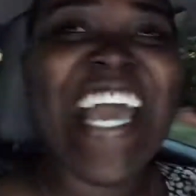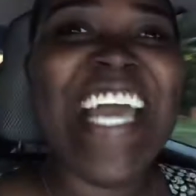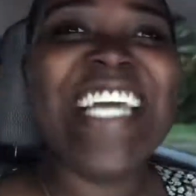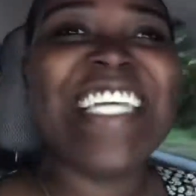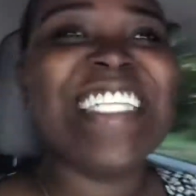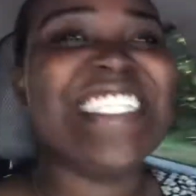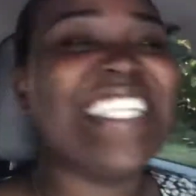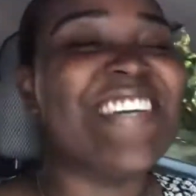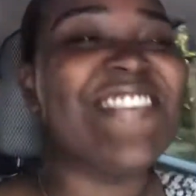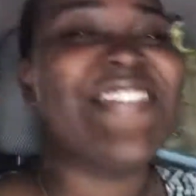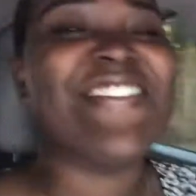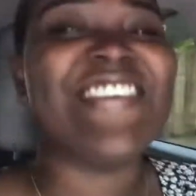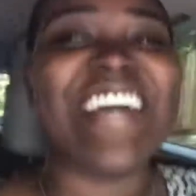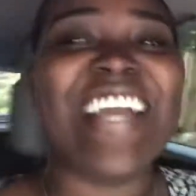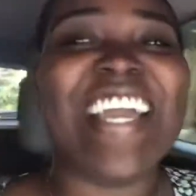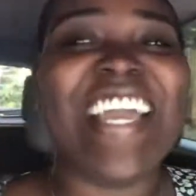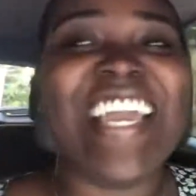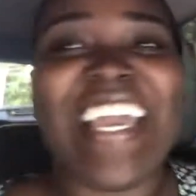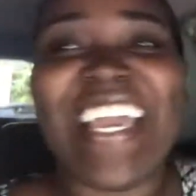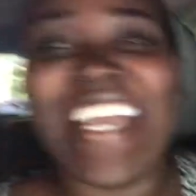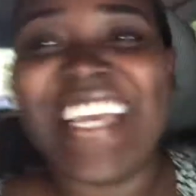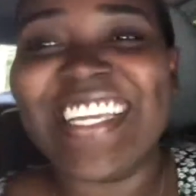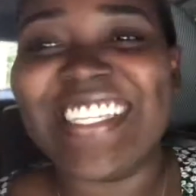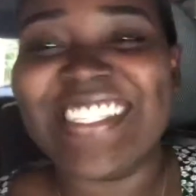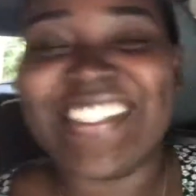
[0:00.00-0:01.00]
The boy
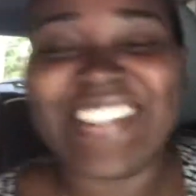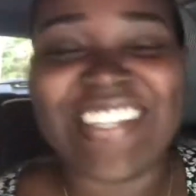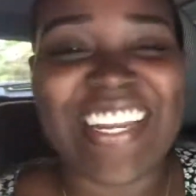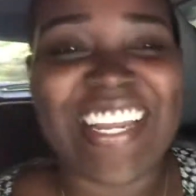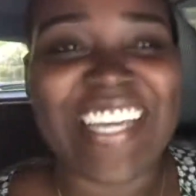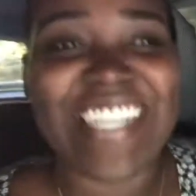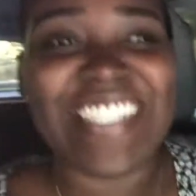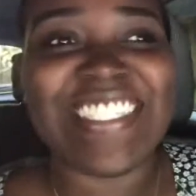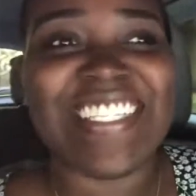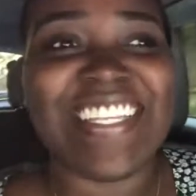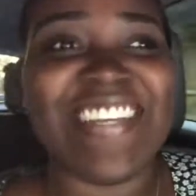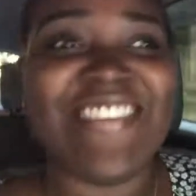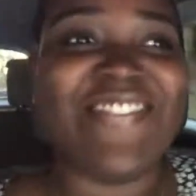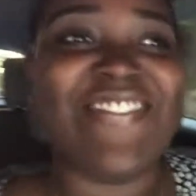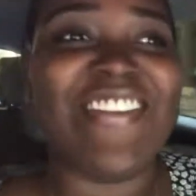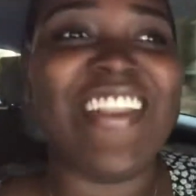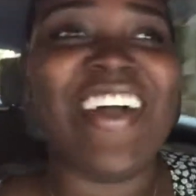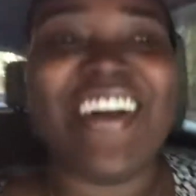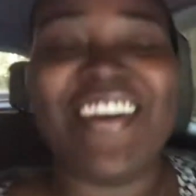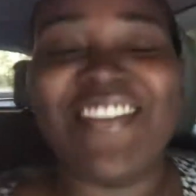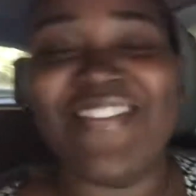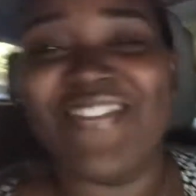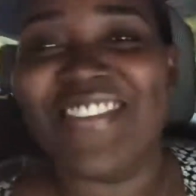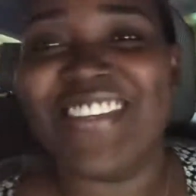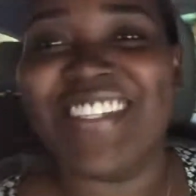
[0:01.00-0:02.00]
hates when I say
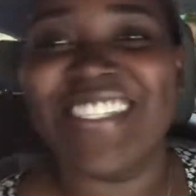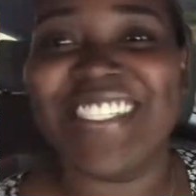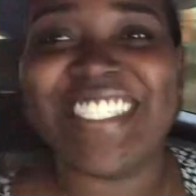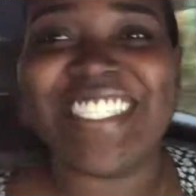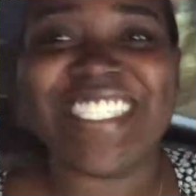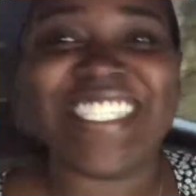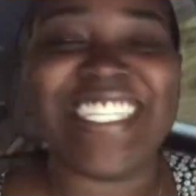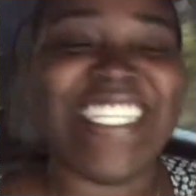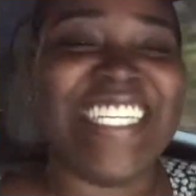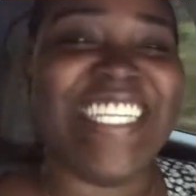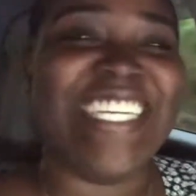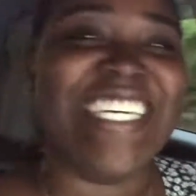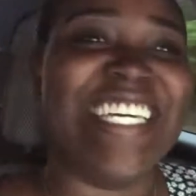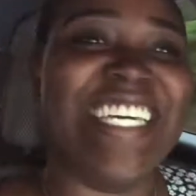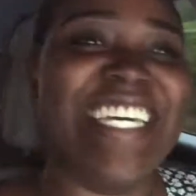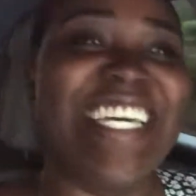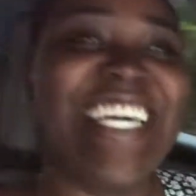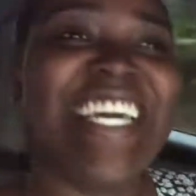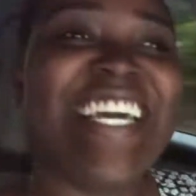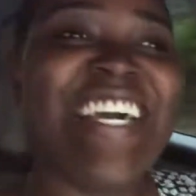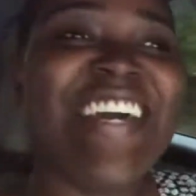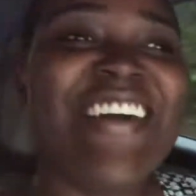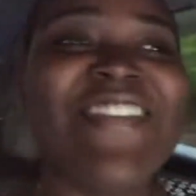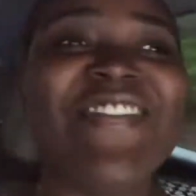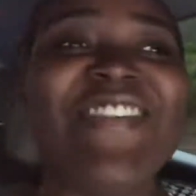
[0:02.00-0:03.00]

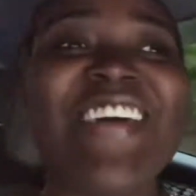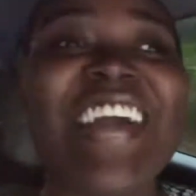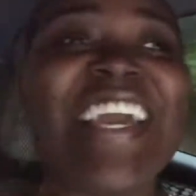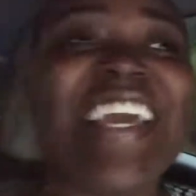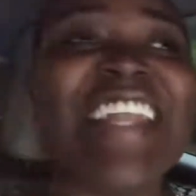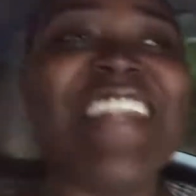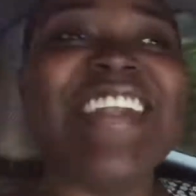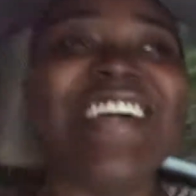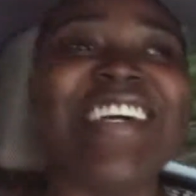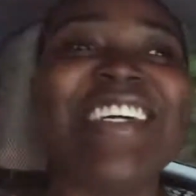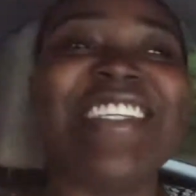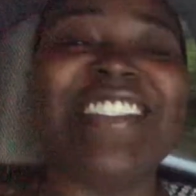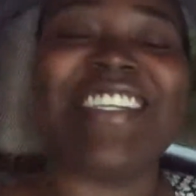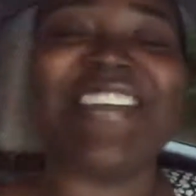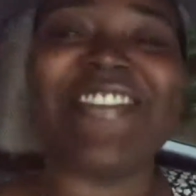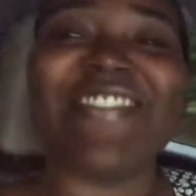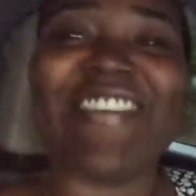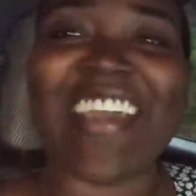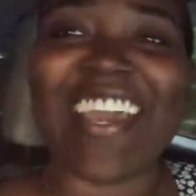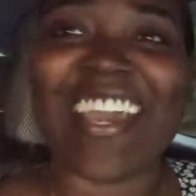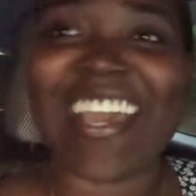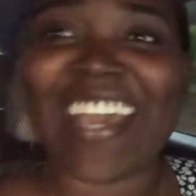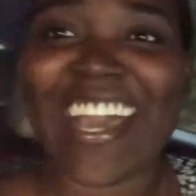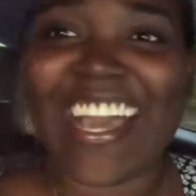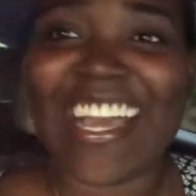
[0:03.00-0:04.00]
vlogmas. But you know,
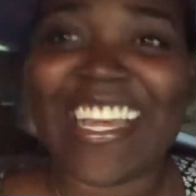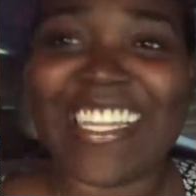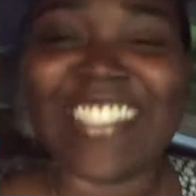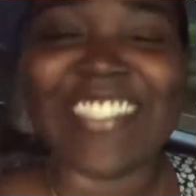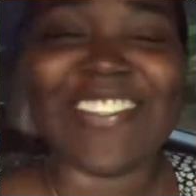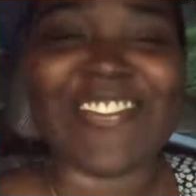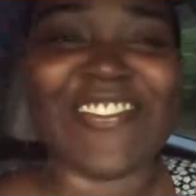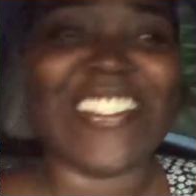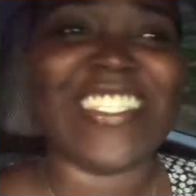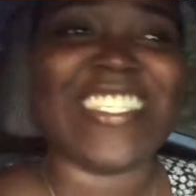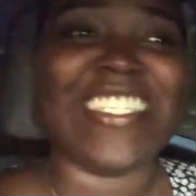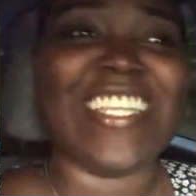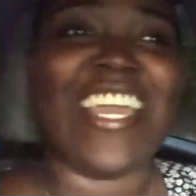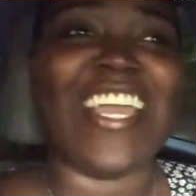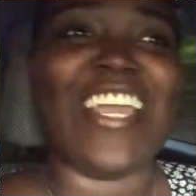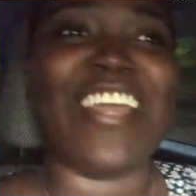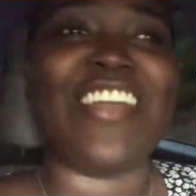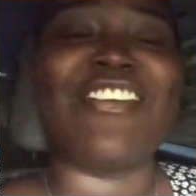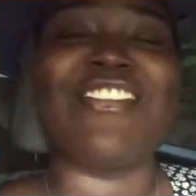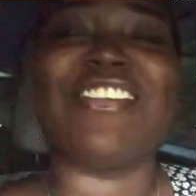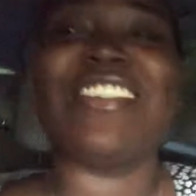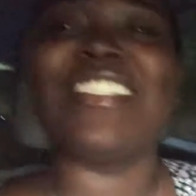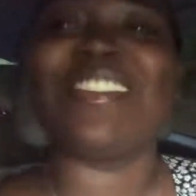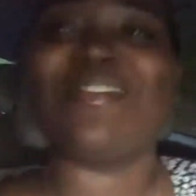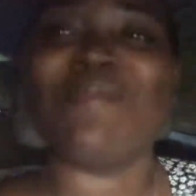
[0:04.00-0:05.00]
Jamaicans, we say
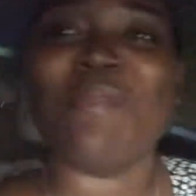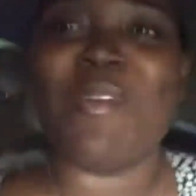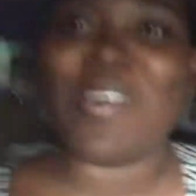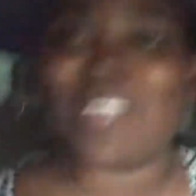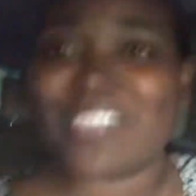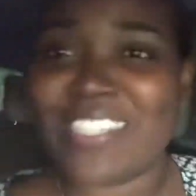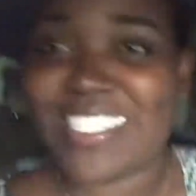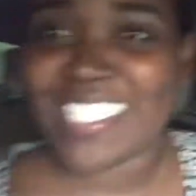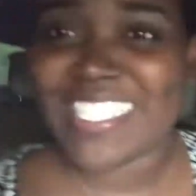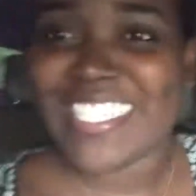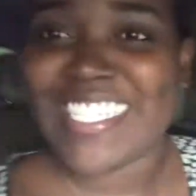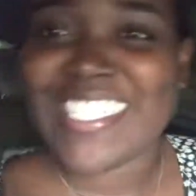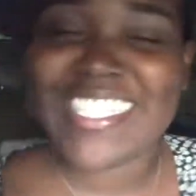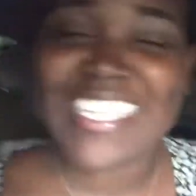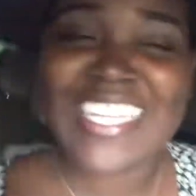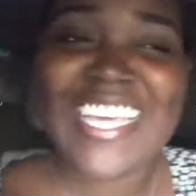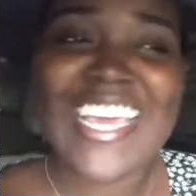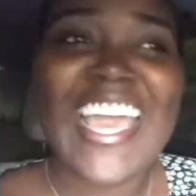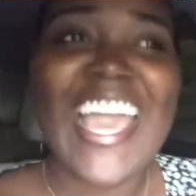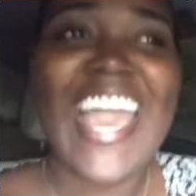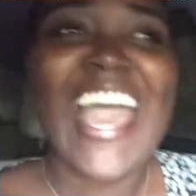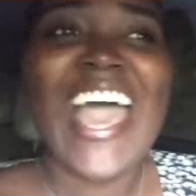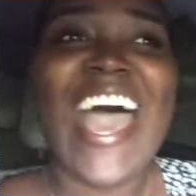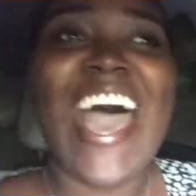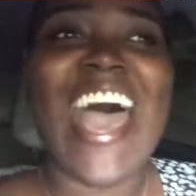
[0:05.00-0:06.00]
Christmas,
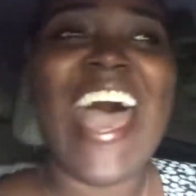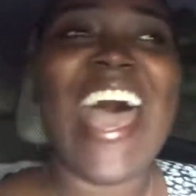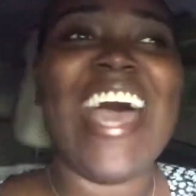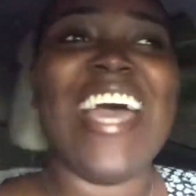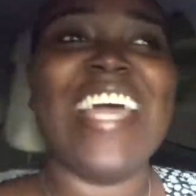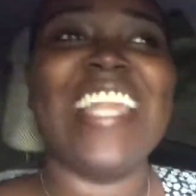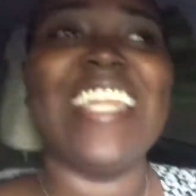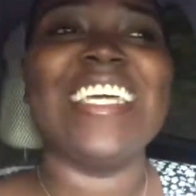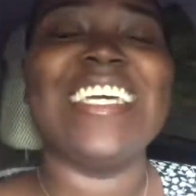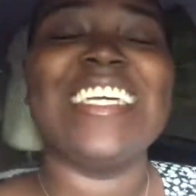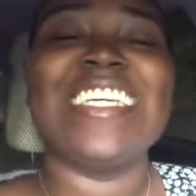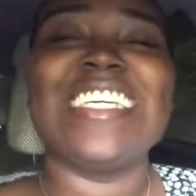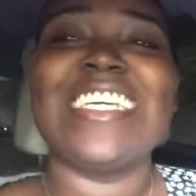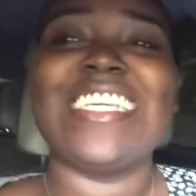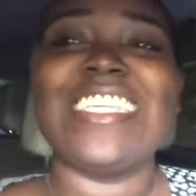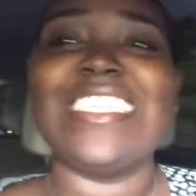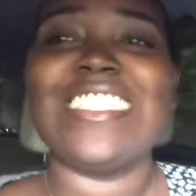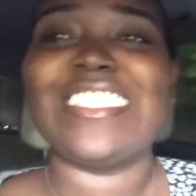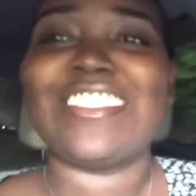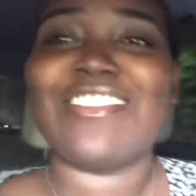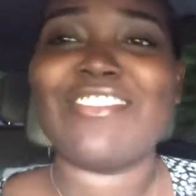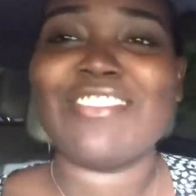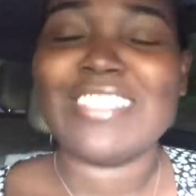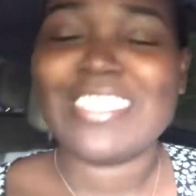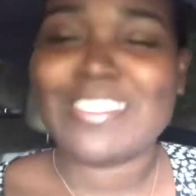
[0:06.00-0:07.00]
and
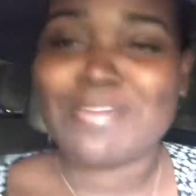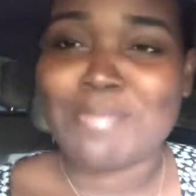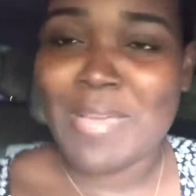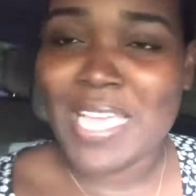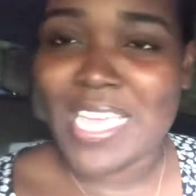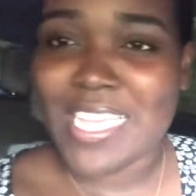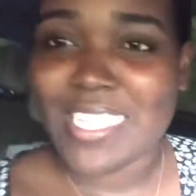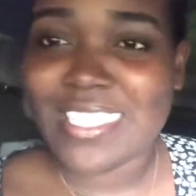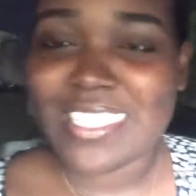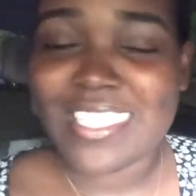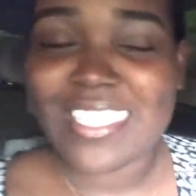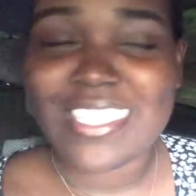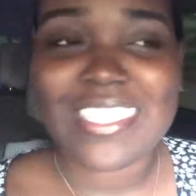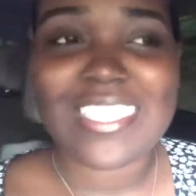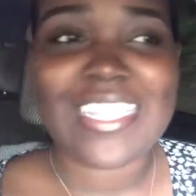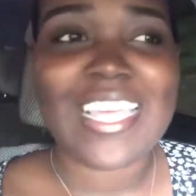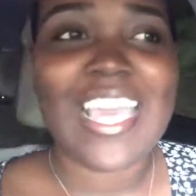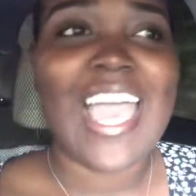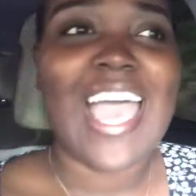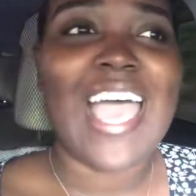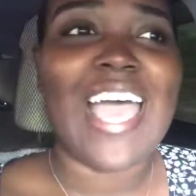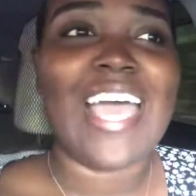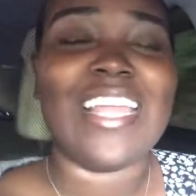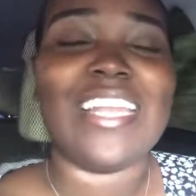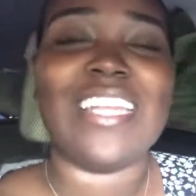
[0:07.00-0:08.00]
it's Christmas
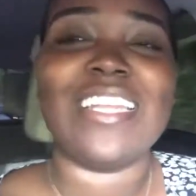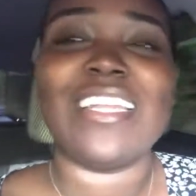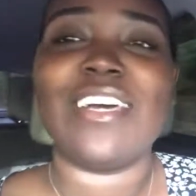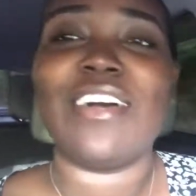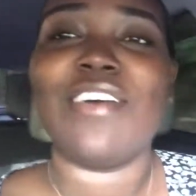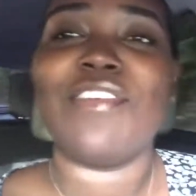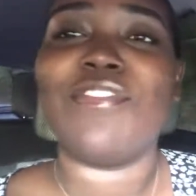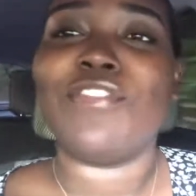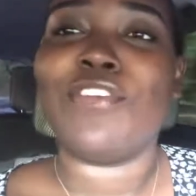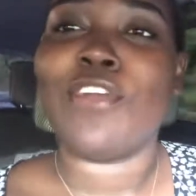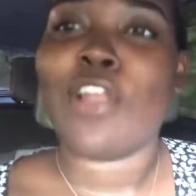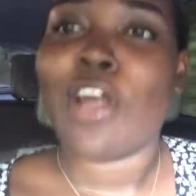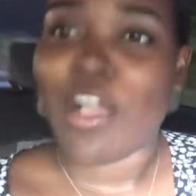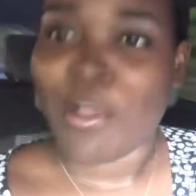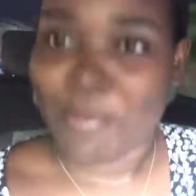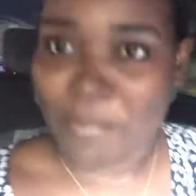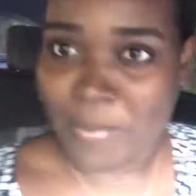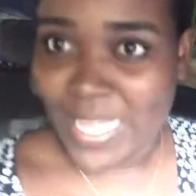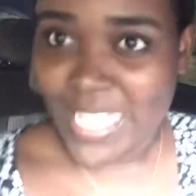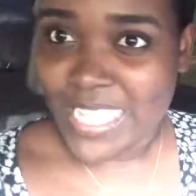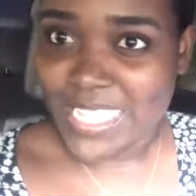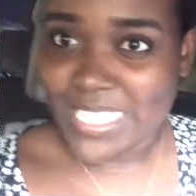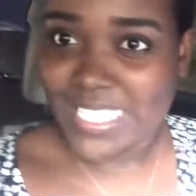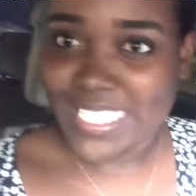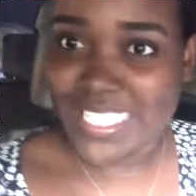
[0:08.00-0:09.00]
and
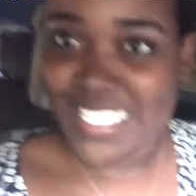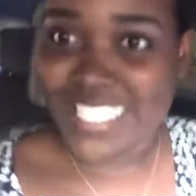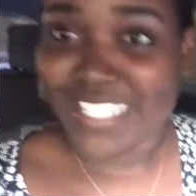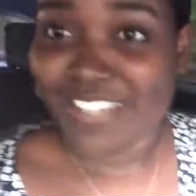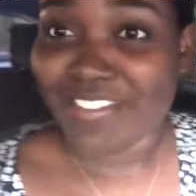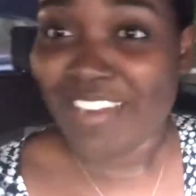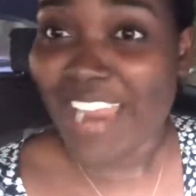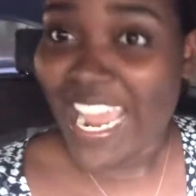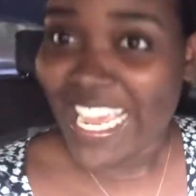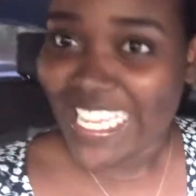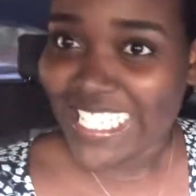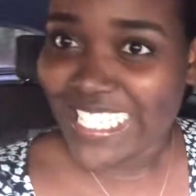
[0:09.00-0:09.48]
vlogmas, right?